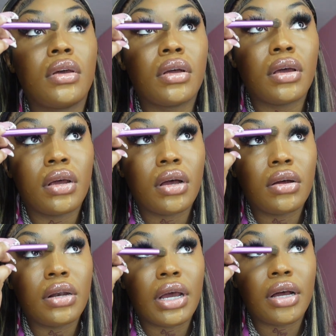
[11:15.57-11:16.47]
Gonna go
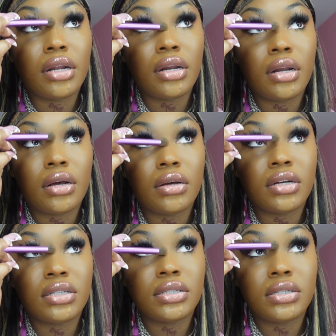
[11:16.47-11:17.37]
down the
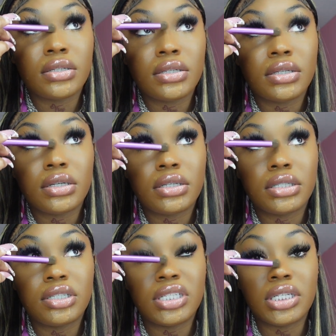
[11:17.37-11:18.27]
nose,
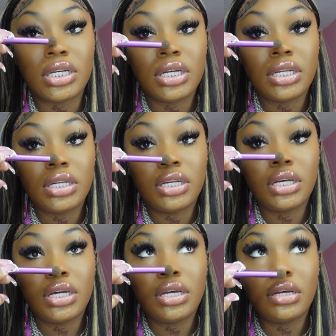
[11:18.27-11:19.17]

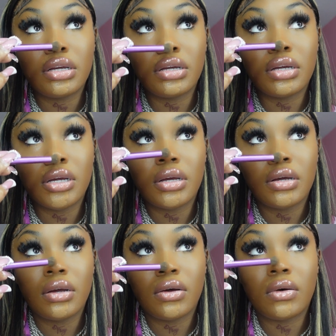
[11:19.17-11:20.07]
gently
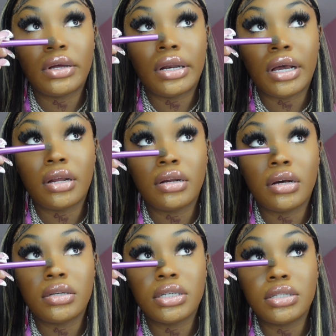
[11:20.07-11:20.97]
going down the
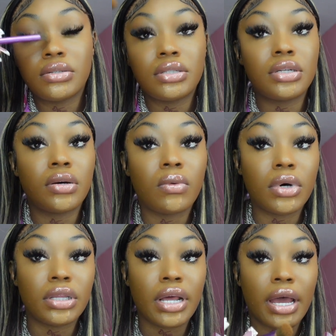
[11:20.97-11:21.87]
nose, because you still
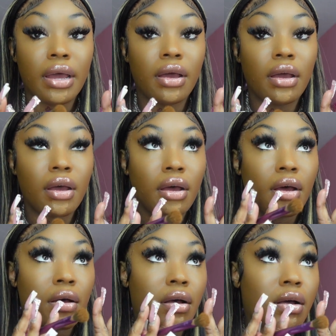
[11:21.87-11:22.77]
want that
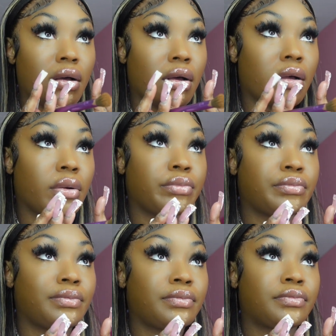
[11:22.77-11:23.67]

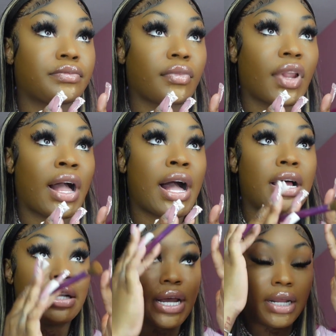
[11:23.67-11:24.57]

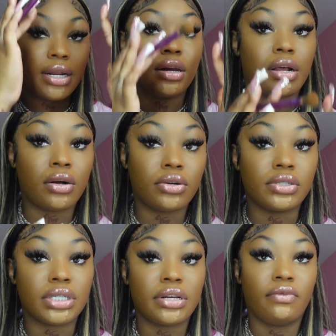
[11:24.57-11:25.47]
highlighted
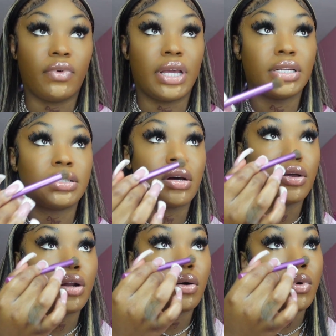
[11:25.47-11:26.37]
nose effect. So
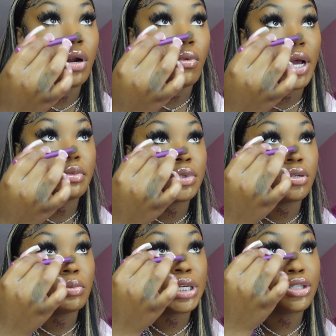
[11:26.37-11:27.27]
you don't want to wipe
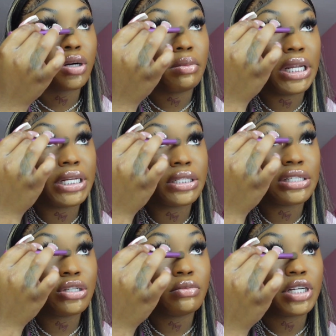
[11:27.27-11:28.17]
too much or blend
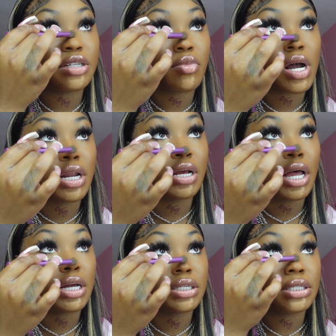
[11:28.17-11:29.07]
too much product,
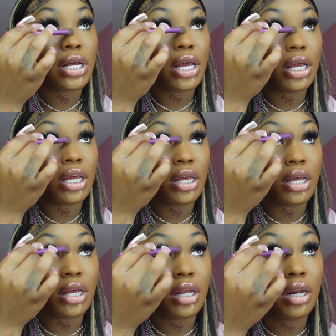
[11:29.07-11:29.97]
I should say,
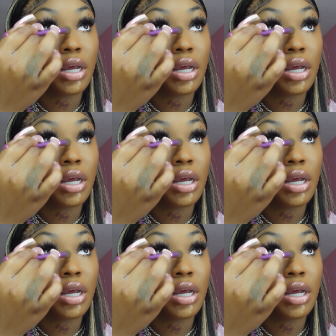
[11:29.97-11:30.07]
in.